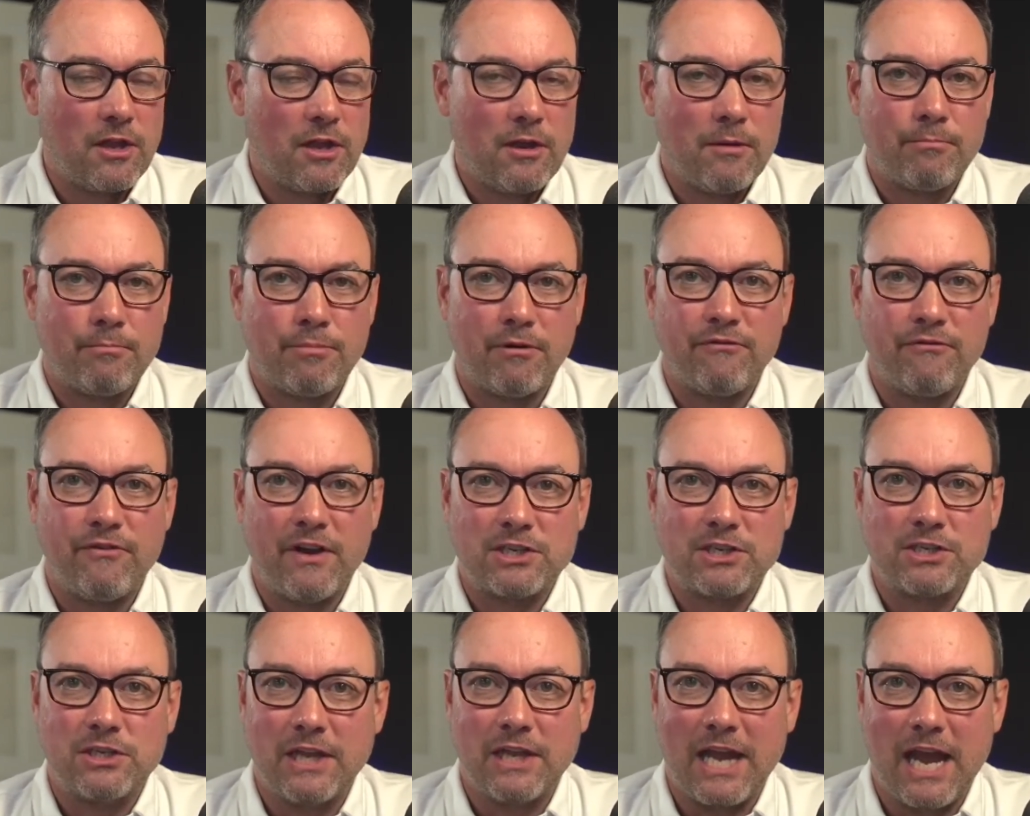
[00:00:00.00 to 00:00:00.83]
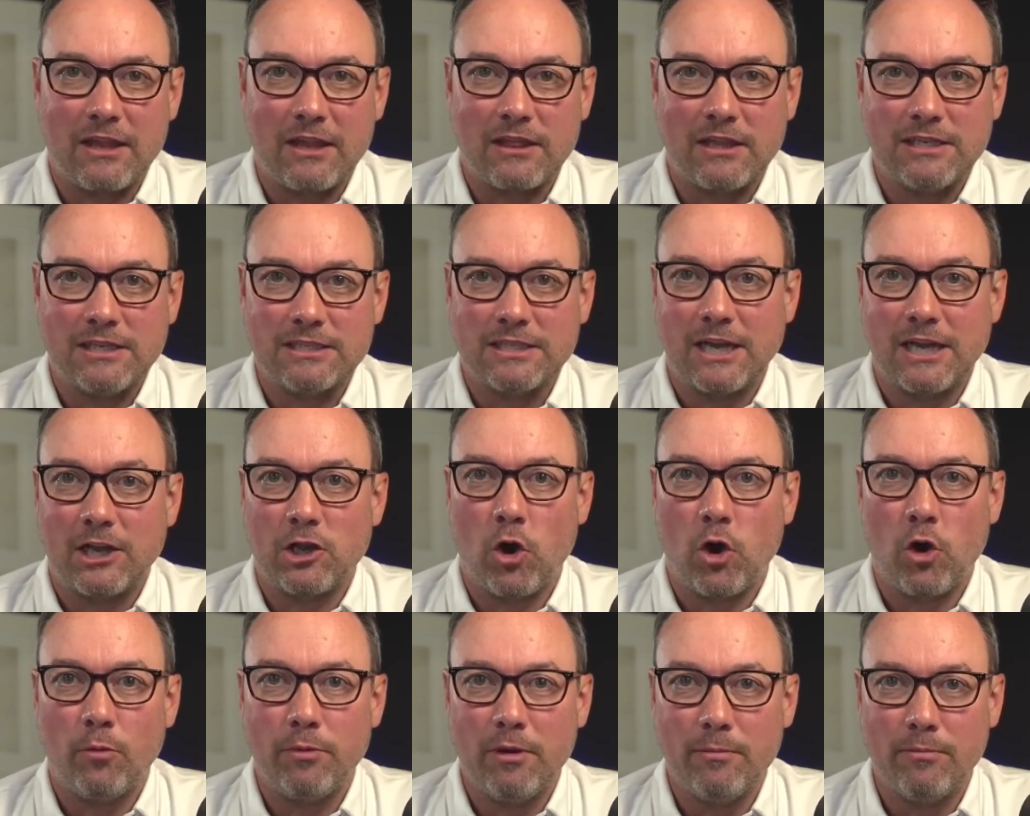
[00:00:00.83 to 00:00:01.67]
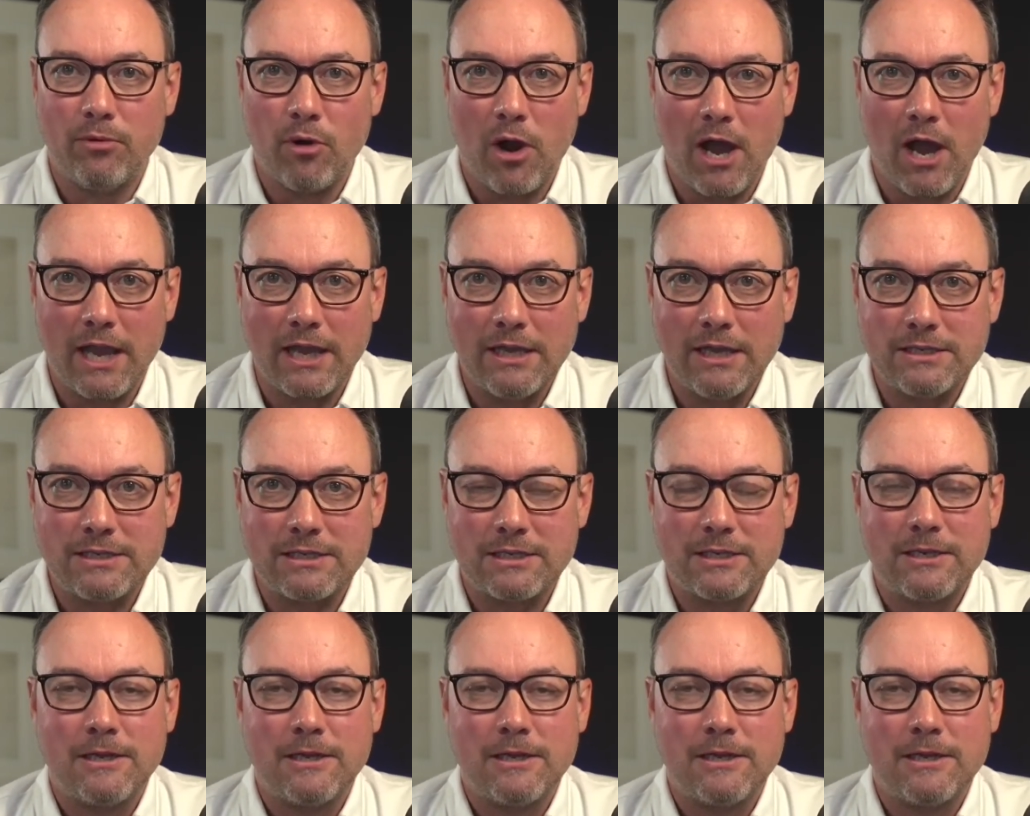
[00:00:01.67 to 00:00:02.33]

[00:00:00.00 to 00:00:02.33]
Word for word: professional athletes like Kobe Bryant,